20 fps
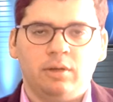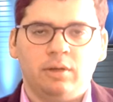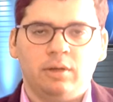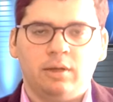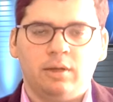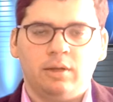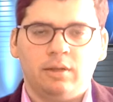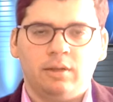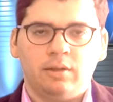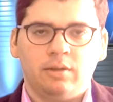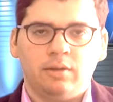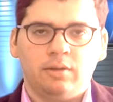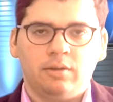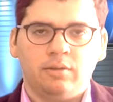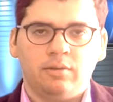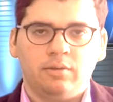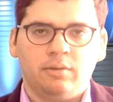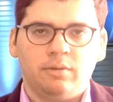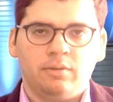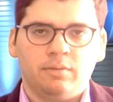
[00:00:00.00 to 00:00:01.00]

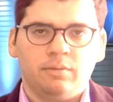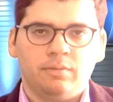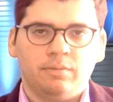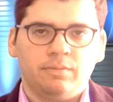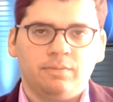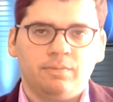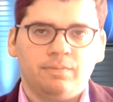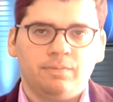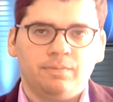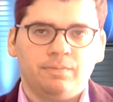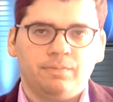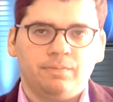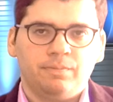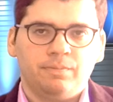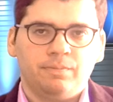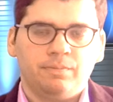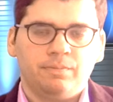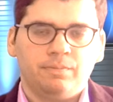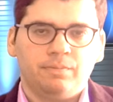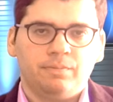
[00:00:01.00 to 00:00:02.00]

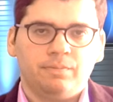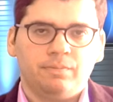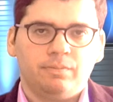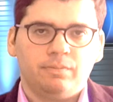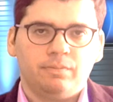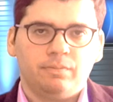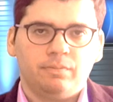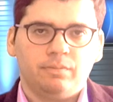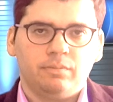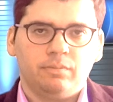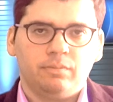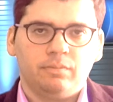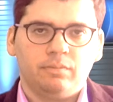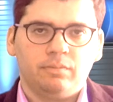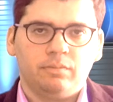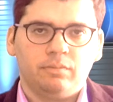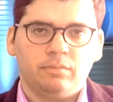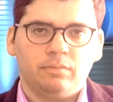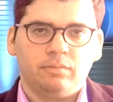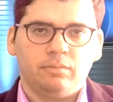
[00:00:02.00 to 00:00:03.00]

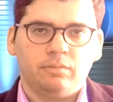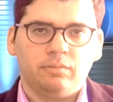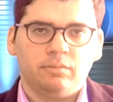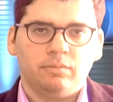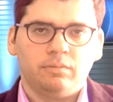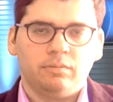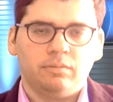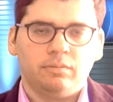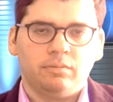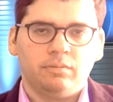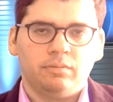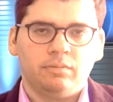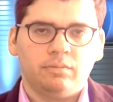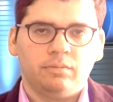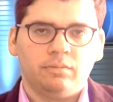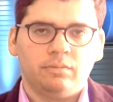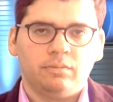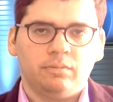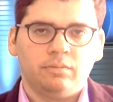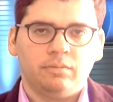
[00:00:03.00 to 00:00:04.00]

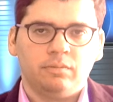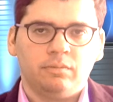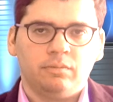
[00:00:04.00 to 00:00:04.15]
The person shown says nothing.